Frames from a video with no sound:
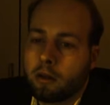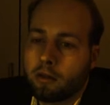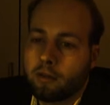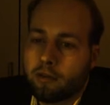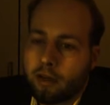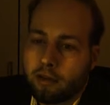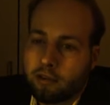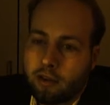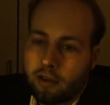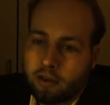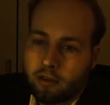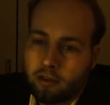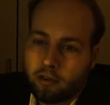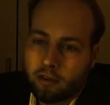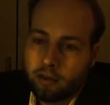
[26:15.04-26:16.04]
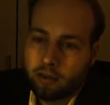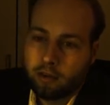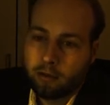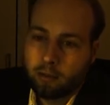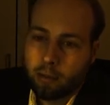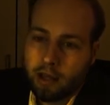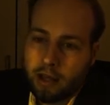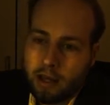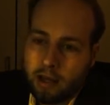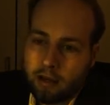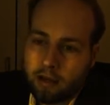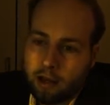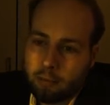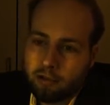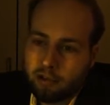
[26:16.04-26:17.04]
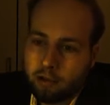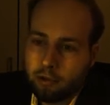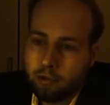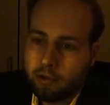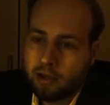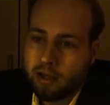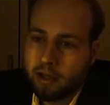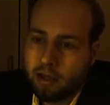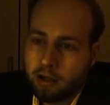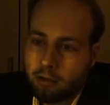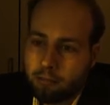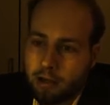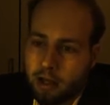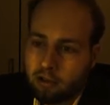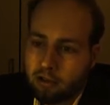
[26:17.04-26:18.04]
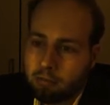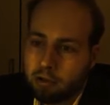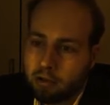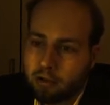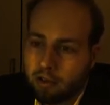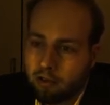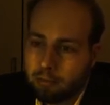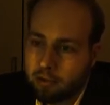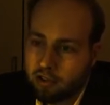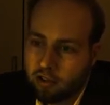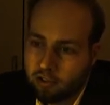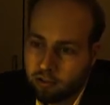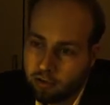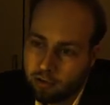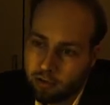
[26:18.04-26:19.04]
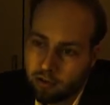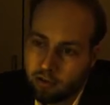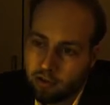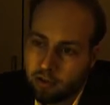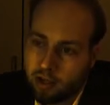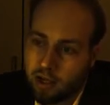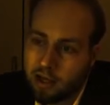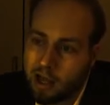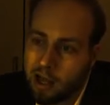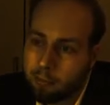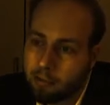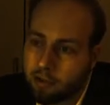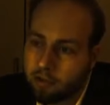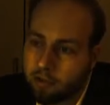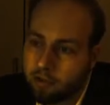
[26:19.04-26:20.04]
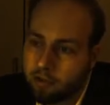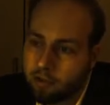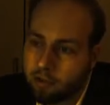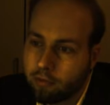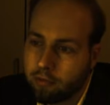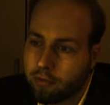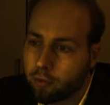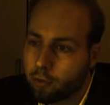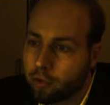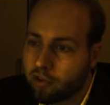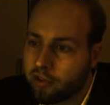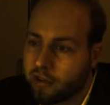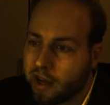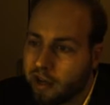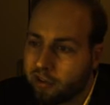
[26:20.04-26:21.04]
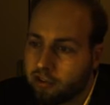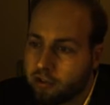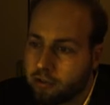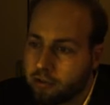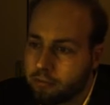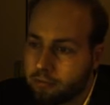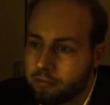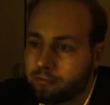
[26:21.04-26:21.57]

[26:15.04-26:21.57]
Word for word: The fact is that we had absolutely incompatible dispositions and habits of thought and action.